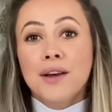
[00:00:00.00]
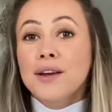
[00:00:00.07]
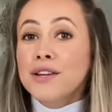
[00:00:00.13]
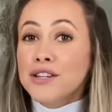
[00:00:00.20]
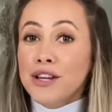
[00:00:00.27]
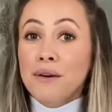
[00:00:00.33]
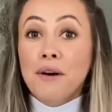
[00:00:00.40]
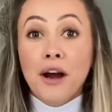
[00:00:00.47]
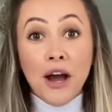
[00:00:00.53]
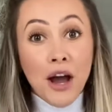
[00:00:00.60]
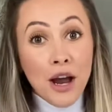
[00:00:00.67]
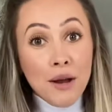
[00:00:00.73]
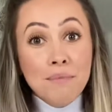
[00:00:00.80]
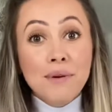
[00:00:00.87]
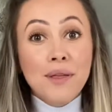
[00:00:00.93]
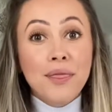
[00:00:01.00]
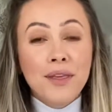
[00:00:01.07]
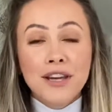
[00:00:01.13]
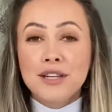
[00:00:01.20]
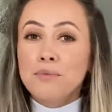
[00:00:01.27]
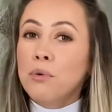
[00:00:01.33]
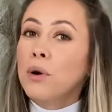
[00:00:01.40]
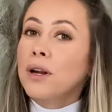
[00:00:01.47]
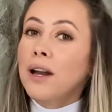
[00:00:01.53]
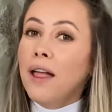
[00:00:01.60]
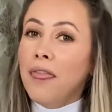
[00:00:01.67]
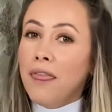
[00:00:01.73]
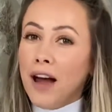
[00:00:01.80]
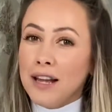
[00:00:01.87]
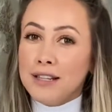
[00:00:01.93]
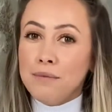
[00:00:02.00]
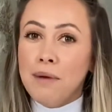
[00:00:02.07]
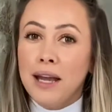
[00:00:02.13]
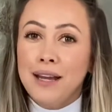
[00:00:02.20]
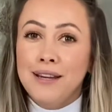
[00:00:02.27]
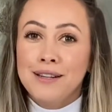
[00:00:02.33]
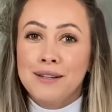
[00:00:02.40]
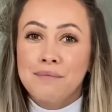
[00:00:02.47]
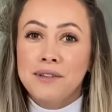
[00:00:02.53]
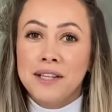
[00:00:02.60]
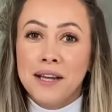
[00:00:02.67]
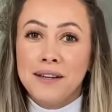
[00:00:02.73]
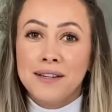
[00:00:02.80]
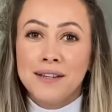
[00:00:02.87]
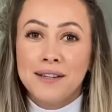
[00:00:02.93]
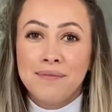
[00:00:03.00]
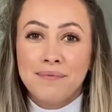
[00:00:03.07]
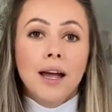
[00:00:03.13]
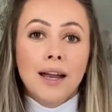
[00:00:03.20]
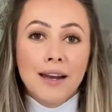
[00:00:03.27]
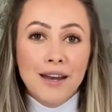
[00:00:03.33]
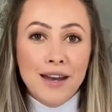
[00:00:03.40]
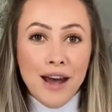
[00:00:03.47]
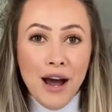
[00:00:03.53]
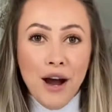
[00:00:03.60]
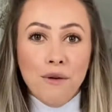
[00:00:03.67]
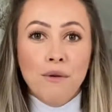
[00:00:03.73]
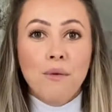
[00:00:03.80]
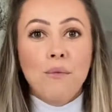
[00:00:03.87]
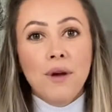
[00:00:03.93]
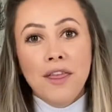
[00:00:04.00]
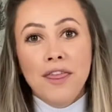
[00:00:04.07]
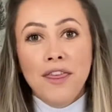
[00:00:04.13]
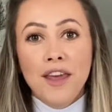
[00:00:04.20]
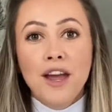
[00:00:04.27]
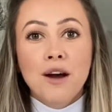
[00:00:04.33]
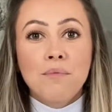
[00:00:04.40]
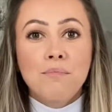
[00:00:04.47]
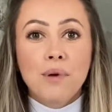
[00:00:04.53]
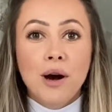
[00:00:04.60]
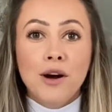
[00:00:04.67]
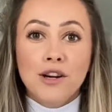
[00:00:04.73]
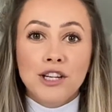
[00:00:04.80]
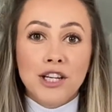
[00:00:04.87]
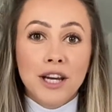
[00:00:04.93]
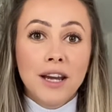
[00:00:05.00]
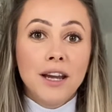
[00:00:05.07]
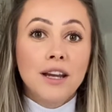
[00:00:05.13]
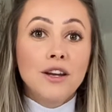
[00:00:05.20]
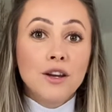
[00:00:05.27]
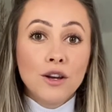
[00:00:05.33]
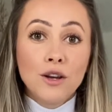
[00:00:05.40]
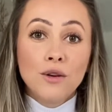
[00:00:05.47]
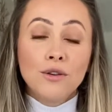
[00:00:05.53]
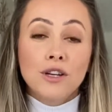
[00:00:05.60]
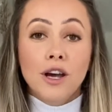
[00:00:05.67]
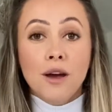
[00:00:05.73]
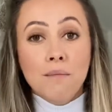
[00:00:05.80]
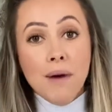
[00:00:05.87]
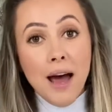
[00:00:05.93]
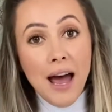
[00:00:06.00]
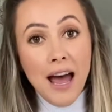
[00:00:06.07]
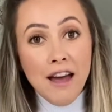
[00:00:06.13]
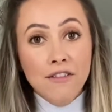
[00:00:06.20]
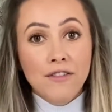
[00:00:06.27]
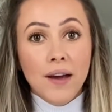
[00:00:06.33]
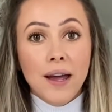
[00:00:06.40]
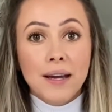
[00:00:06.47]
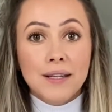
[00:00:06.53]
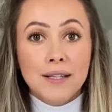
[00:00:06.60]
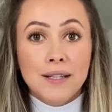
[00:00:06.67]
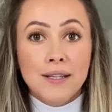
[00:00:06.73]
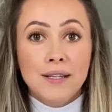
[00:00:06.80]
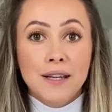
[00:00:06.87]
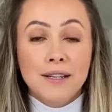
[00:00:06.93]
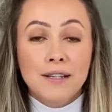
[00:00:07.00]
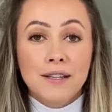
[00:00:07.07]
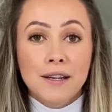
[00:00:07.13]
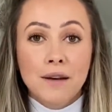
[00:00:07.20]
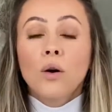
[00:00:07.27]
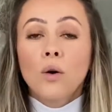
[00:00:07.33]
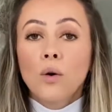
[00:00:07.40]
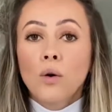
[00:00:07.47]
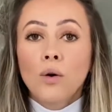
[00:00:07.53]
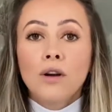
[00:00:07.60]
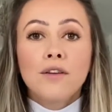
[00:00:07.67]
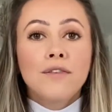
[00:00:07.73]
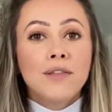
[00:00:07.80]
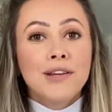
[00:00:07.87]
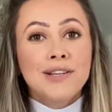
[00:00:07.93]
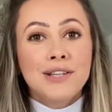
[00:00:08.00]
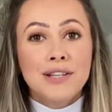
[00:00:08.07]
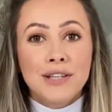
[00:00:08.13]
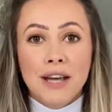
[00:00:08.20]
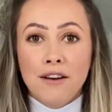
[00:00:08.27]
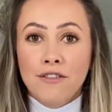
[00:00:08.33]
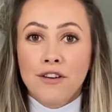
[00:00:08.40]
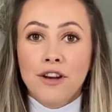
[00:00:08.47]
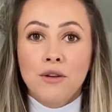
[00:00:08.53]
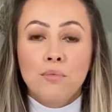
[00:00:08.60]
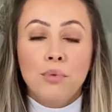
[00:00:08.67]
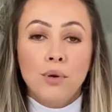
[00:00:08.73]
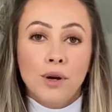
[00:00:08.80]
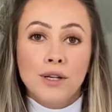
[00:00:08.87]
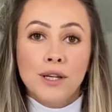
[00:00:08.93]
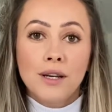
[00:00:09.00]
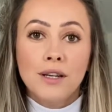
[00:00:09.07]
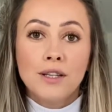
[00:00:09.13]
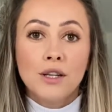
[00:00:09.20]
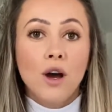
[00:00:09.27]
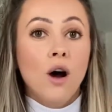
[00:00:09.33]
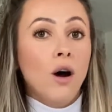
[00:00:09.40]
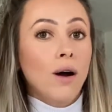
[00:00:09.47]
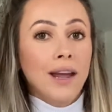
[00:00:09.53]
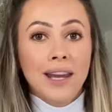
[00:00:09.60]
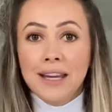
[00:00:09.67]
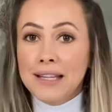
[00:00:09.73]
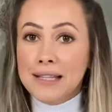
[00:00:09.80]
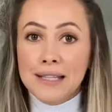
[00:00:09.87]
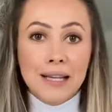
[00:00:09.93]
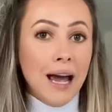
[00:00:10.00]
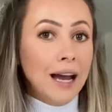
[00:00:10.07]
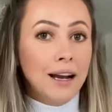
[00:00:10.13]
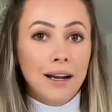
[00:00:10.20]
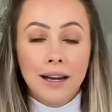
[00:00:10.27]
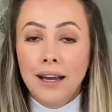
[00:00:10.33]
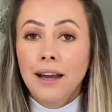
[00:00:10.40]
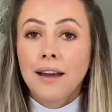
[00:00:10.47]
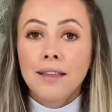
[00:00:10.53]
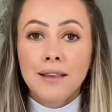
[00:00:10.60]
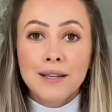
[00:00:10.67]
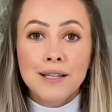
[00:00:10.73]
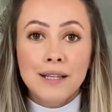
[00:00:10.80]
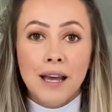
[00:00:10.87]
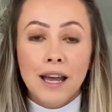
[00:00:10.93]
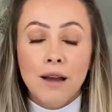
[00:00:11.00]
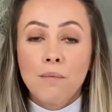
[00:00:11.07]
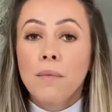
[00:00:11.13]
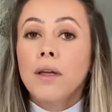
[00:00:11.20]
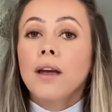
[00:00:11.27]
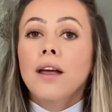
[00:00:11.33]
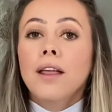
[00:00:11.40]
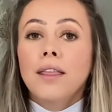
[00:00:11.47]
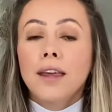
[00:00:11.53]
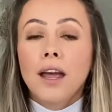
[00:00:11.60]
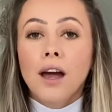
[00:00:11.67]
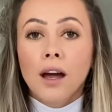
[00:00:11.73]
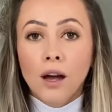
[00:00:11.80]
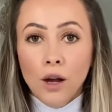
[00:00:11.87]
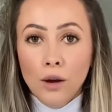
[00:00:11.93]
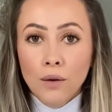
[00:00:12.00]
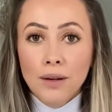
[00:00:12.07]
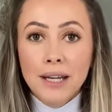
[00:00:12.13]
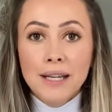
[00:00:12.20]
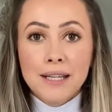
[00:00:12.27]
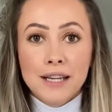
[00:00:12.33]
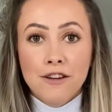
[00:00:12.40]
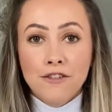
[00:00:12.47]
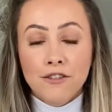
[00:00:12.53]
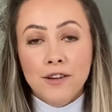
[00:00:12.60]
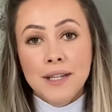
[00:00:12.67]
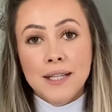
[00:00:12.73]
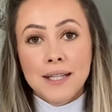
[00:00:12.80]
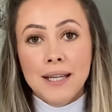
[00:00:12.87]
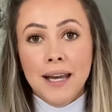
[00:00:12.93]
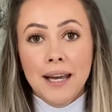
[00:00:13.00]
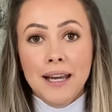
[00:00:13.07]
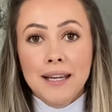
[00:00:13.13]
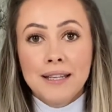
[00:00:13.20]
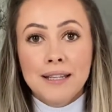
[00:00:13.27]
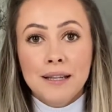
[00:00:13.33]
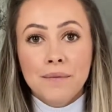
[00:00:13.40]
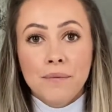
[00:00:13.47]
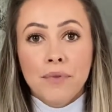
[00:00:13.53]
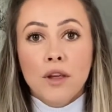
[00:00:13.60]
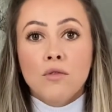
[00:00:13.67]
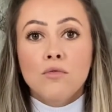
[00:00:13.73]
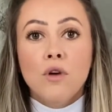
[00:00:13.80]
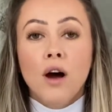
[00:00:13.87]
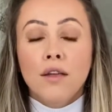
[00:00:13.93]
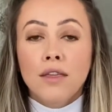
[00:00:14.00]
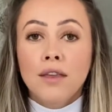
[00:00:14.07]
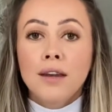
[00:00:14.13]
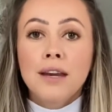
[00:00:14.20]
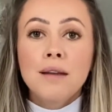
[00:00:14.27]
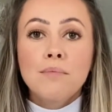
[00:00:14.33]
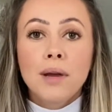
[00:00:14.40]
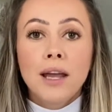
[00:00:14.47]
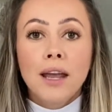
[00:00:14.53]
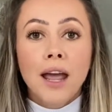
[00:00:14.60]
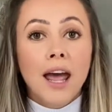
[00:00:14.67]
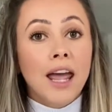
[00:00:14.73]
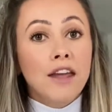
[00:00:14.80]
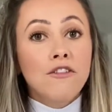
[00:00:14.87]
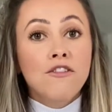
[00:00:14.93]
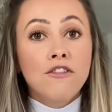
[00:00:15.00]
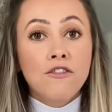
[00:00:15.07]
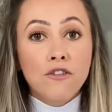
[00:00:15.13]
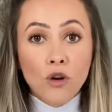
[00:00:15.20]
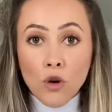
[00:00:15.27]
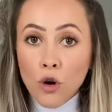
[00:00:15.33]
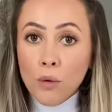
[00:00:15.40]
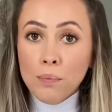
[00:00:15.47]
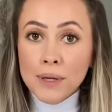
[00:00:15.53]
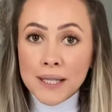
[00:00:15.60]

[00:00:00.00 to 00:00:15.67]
So I hope at this point that's making some sense. Now, with the Obagi Nu Derm Fx system, all of the 7 products are exactly the same. The only difference is, rather than it being a 4%